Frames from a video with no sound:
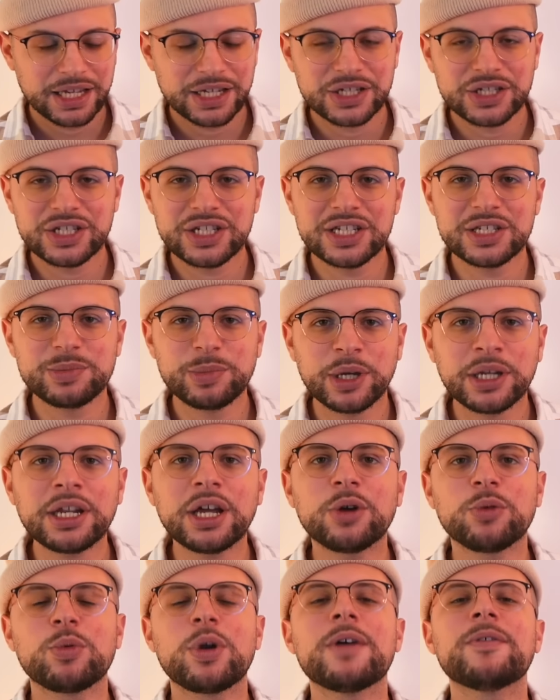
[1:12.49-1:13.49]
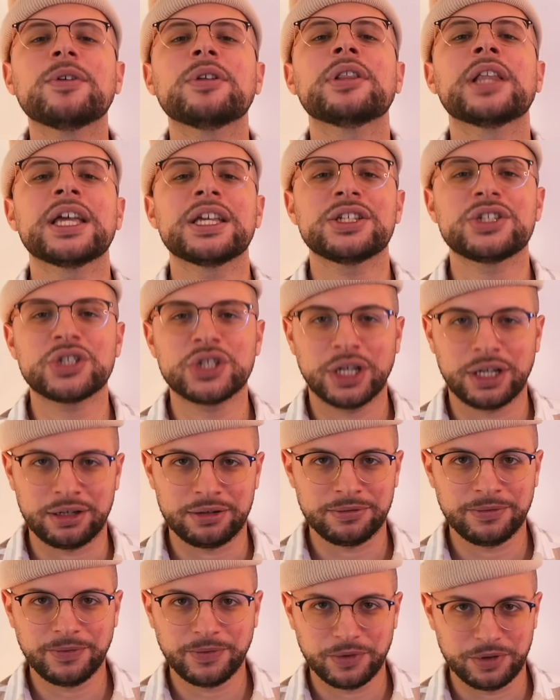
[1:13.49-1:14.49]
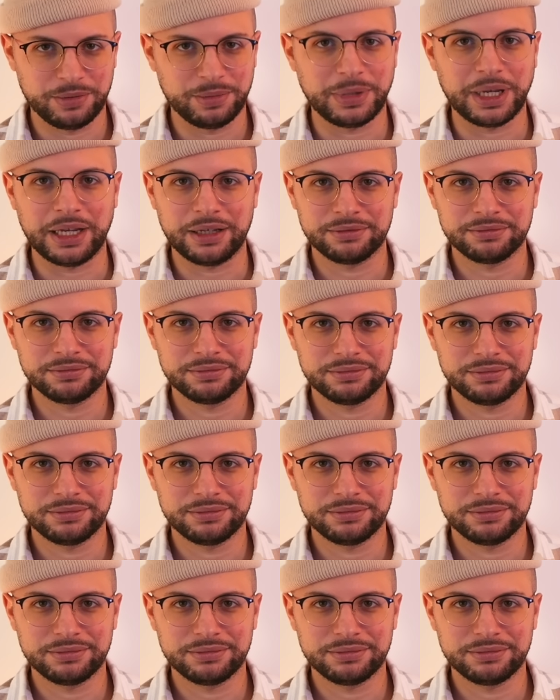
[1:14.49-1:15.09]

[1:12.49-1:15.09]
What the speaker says: she's been a revelation for me.